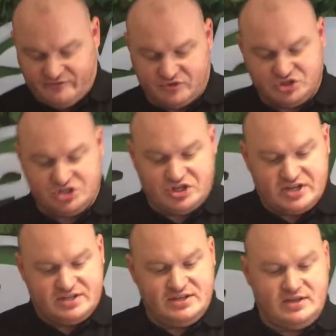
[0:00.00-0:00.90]
For
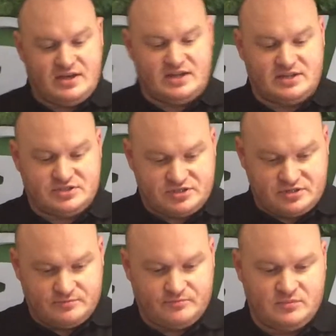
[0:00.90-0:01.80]
GJD, it's
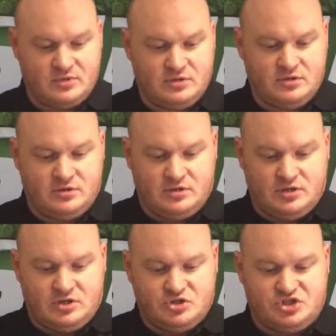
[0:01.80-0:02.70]

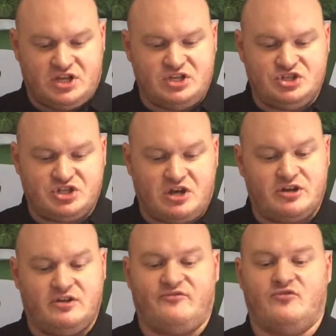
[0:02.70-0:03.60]
Jen
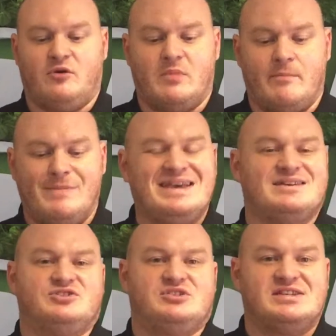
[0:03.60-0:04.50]
Chana from
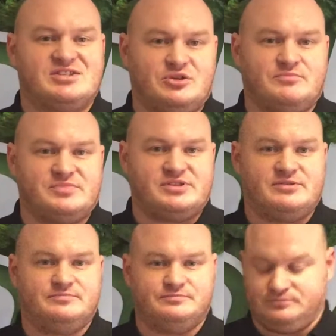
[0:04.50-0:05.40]
Mick Systems.